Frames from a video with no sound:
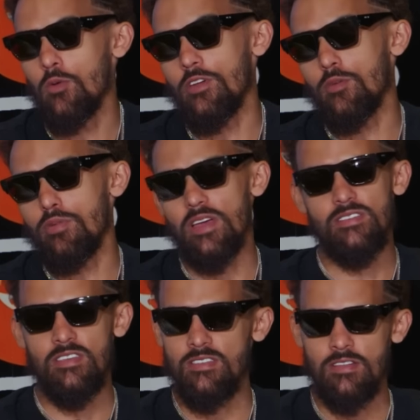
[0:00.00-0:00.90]
your
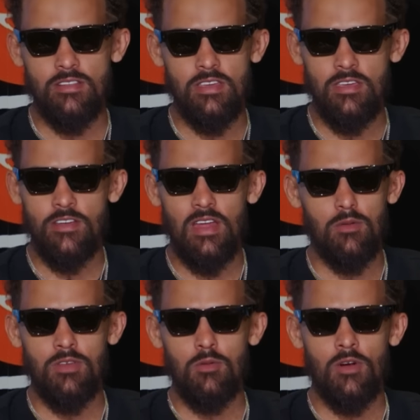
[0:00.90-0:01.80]
place is in the league, you're not
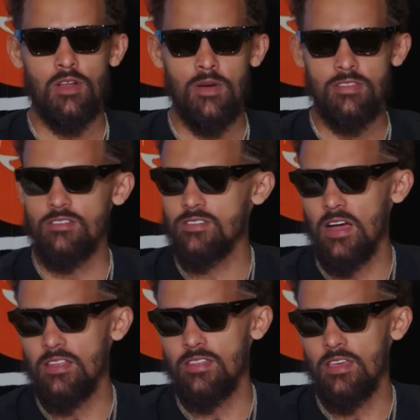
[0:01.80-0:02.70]
really worried about those
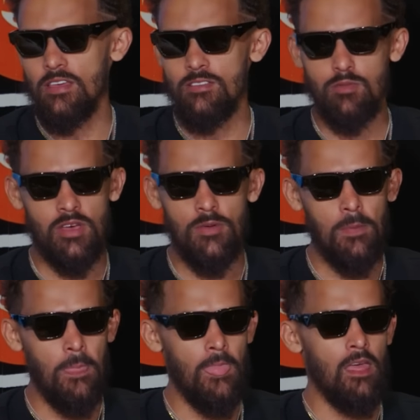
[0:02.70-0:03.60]
kind of things. But
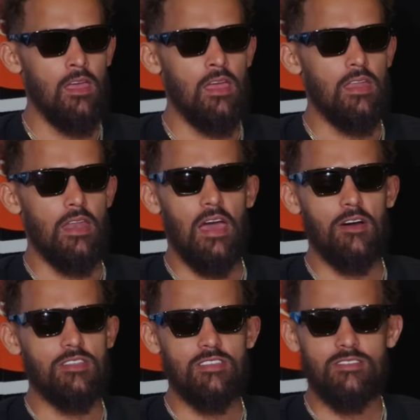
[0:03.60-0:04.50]

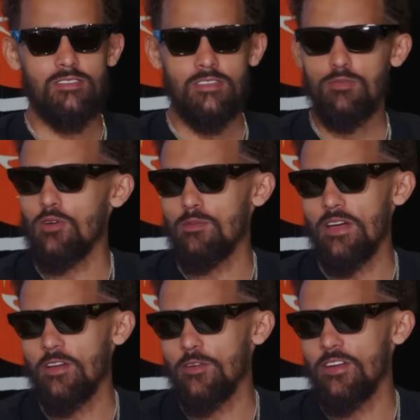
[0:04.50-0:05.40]
now in this point in
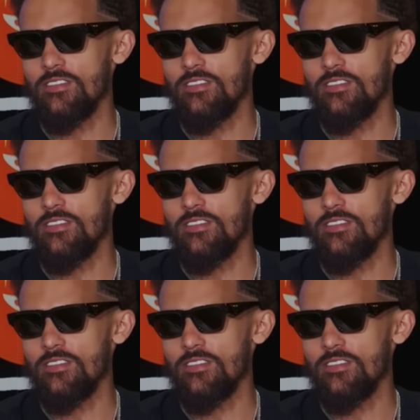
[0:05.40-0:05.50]
my career,